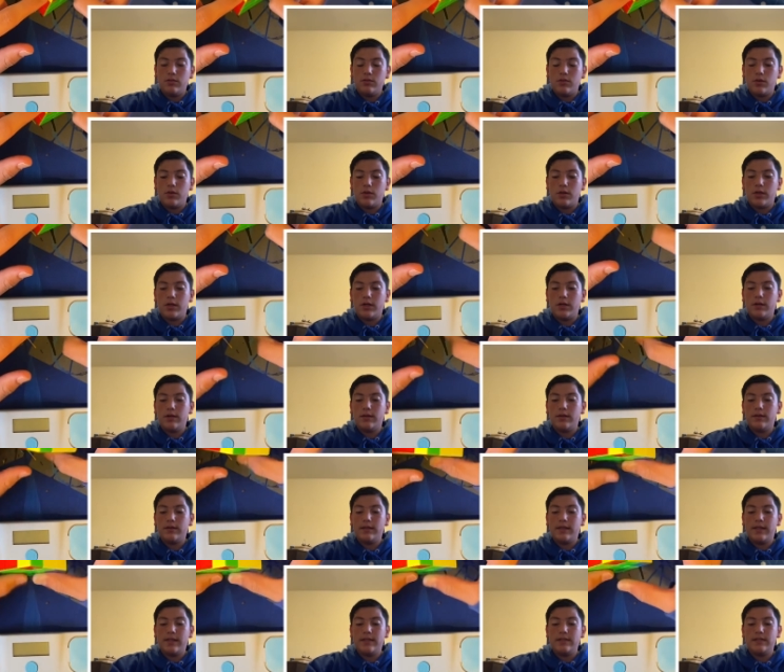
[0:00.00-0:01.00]
corner
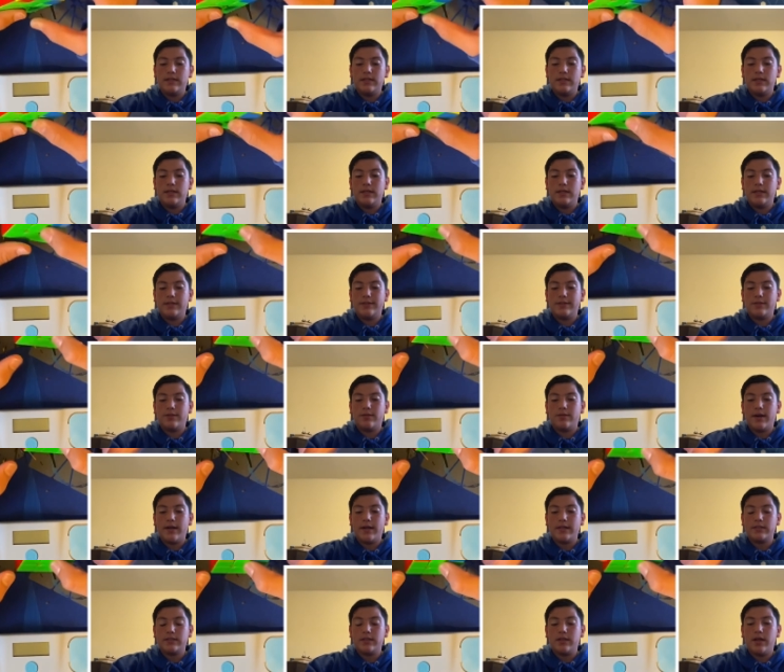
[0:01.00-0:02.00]
that is in its
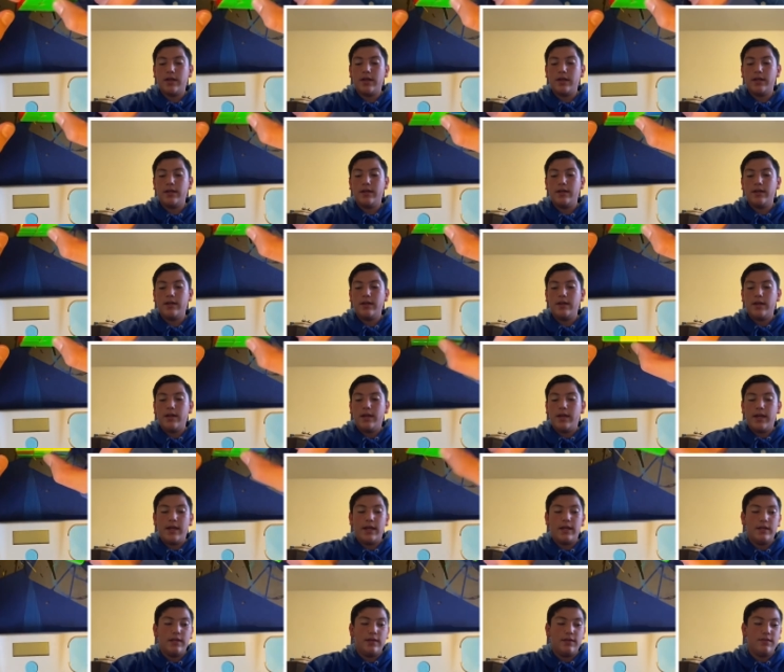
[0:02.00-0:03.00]
correct slot,
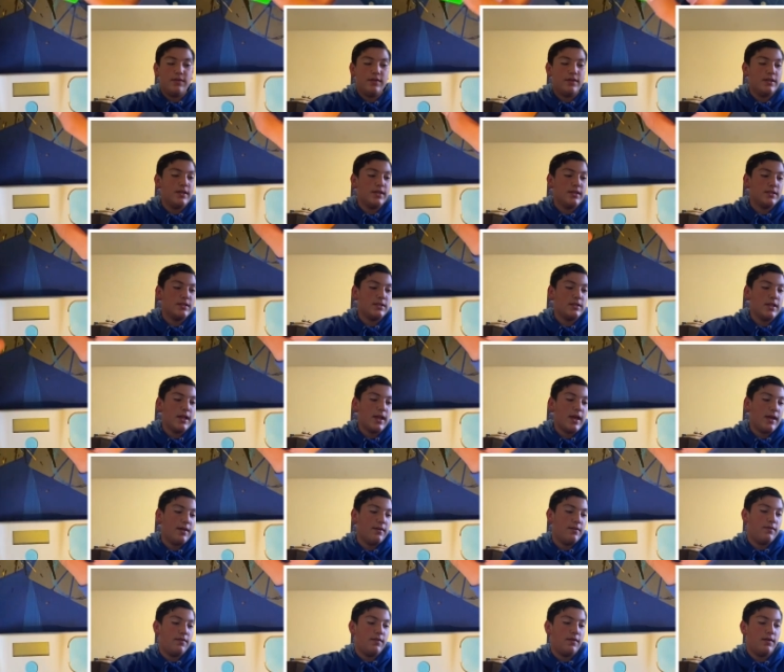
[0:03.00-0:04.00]
and if it doesn't
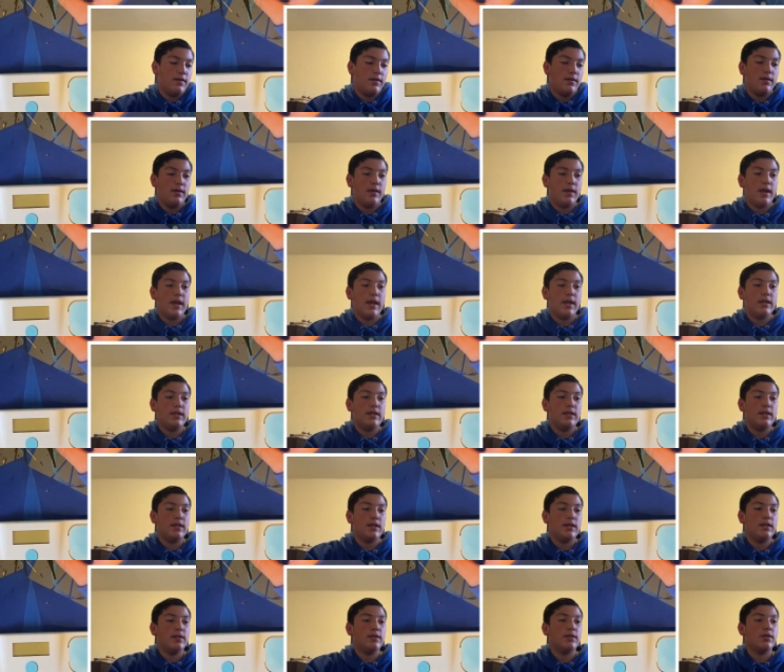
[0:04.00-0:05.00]
have any
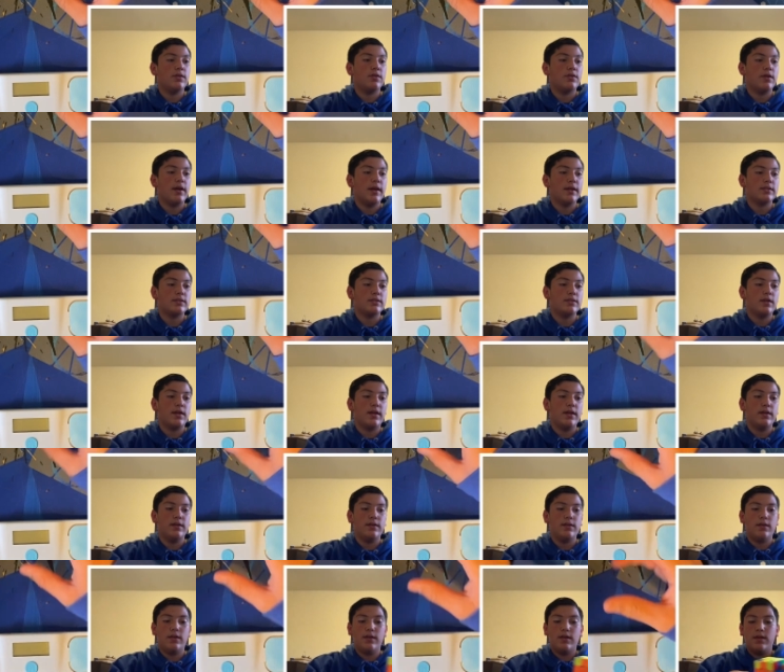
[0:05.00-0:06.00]
in the correct slot,
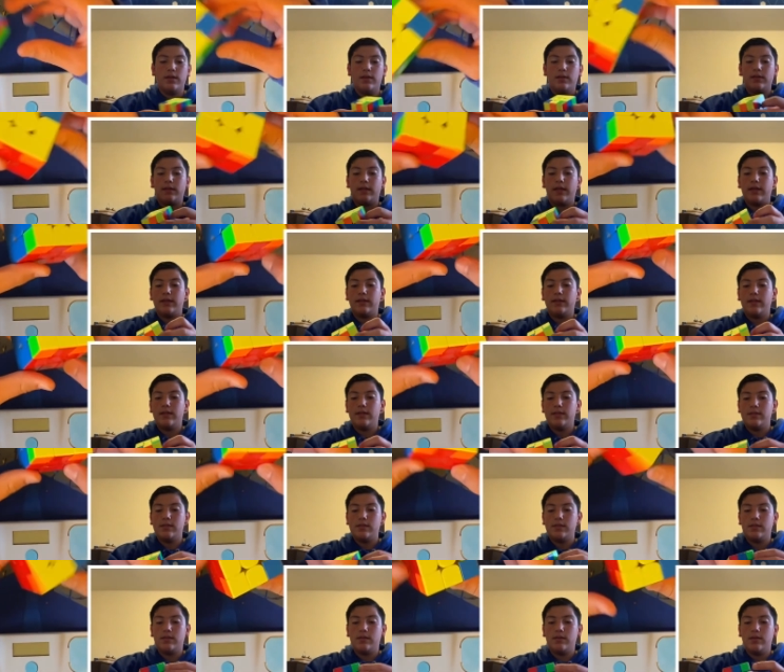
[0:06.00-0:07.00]
like
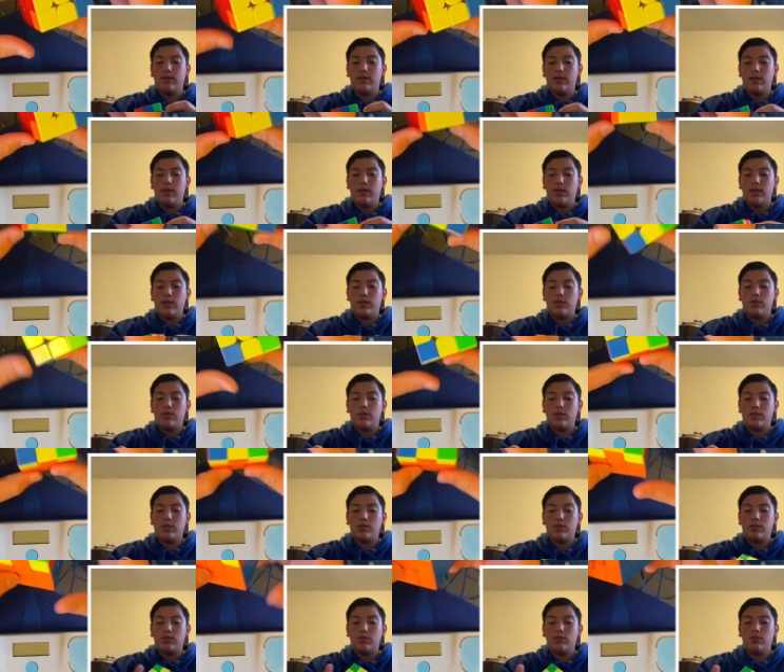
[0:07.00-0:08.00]
this, you can
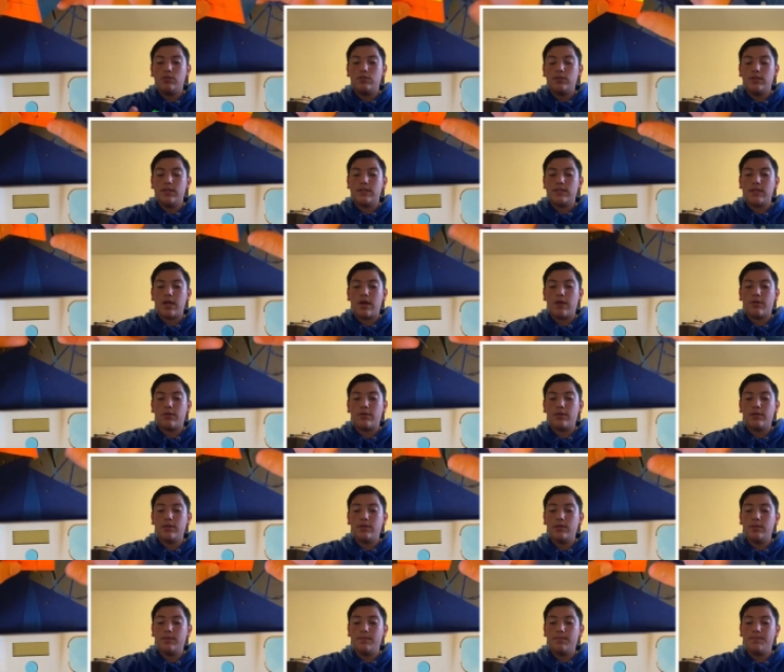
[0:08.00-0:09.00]
just do this
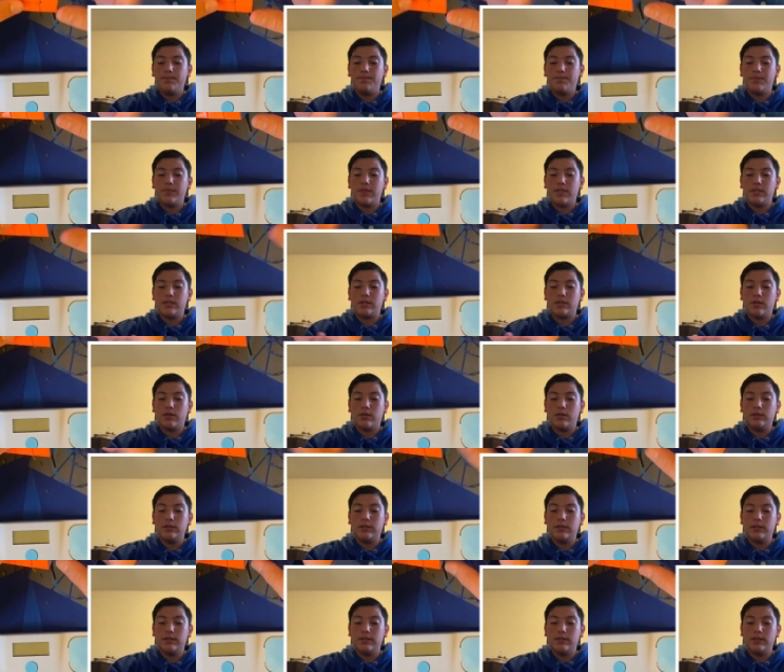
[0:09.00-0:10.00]
algorithm. It's
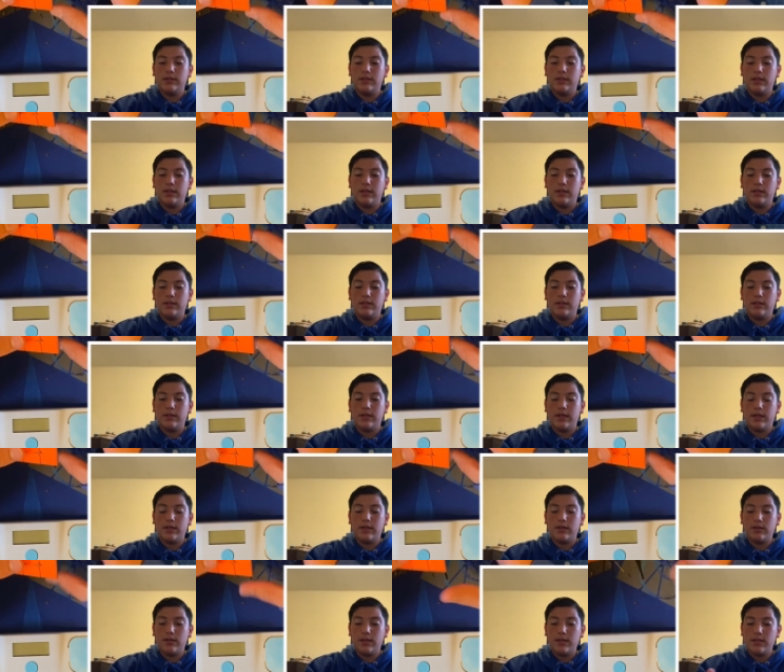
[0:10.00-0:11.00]
called the
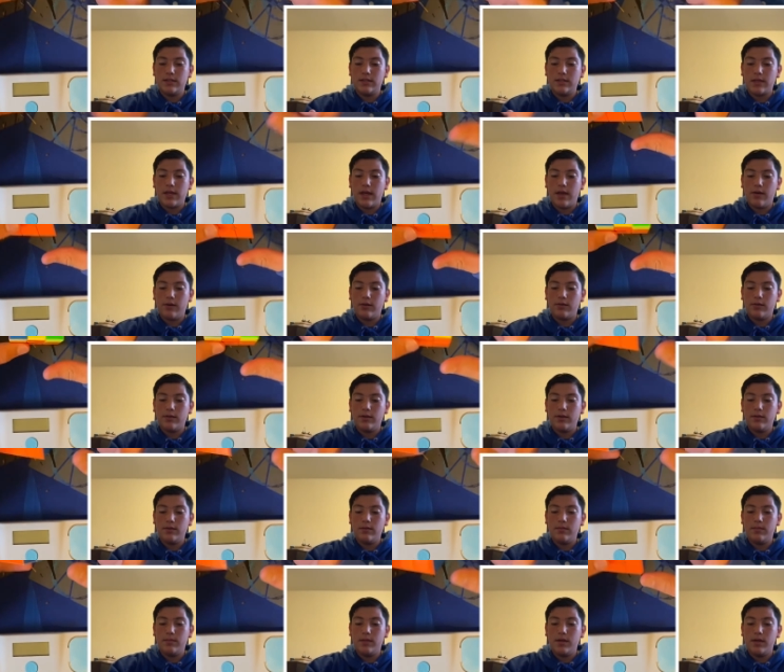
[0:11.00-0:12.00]
Nicholas
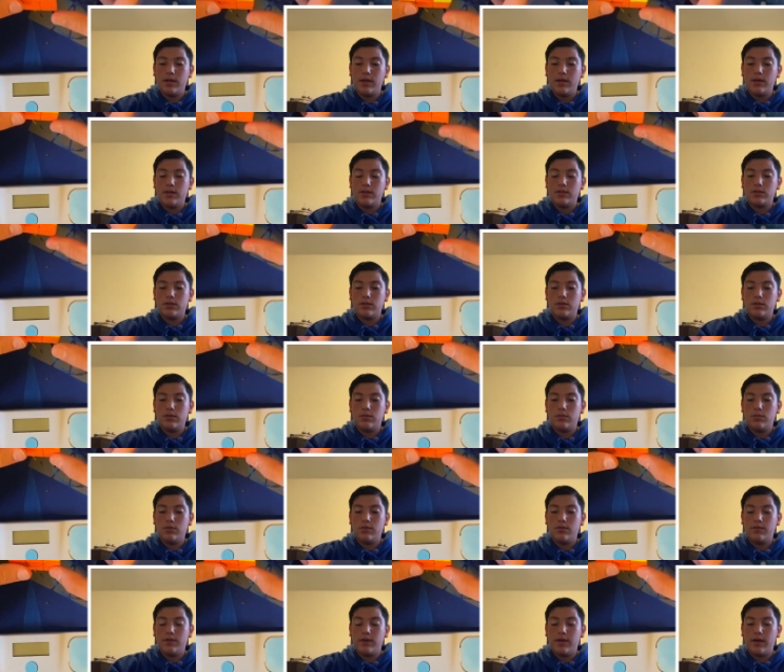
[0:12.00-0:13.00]
algorithm. So you
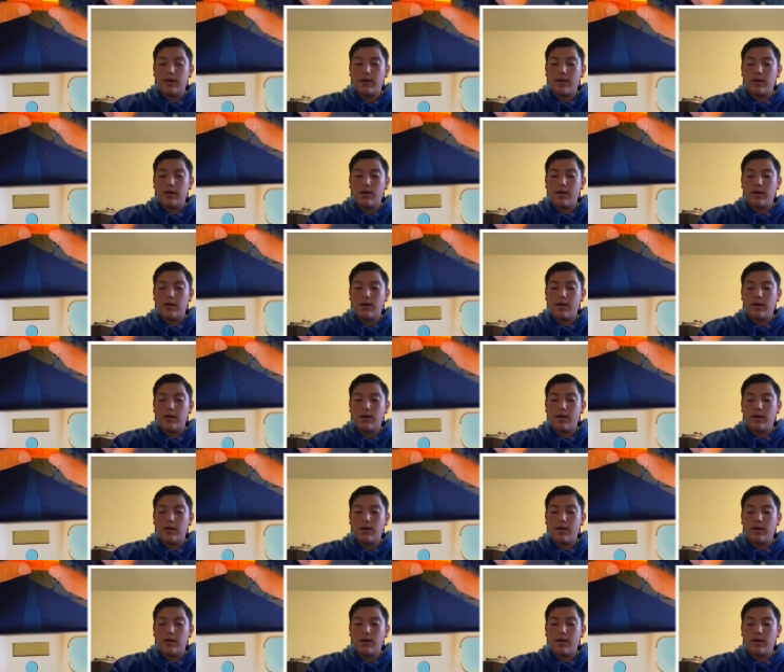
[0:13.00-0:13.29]
move it